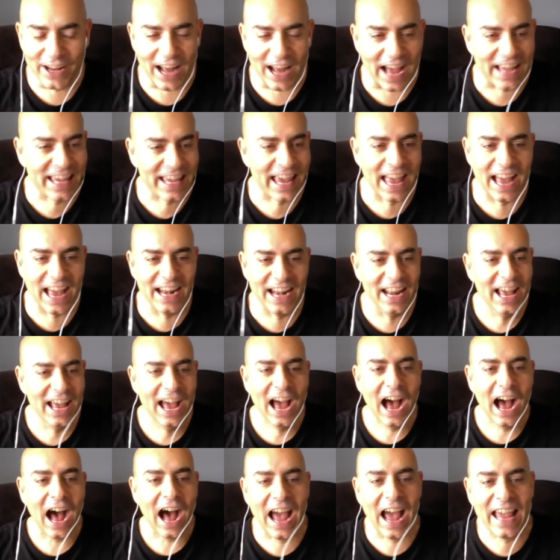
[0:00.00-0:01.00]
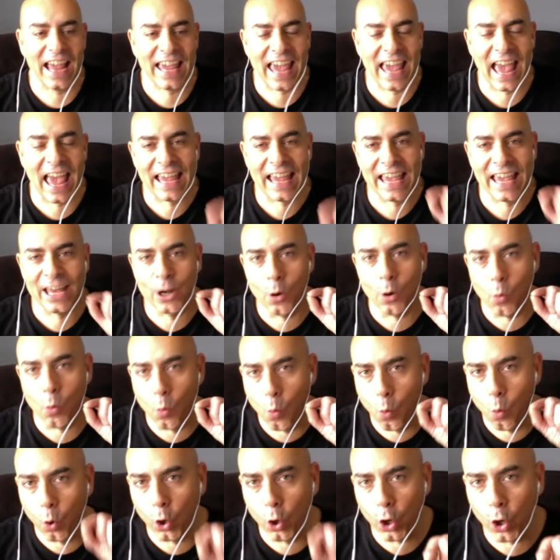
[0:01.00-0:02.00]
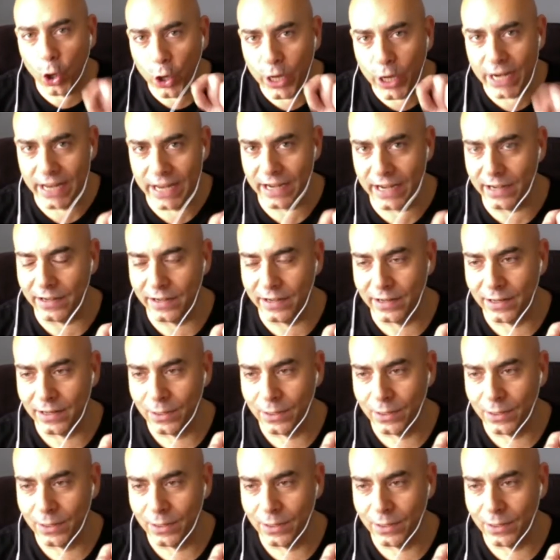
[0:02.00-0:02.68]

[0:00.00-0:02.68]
I can't get a word in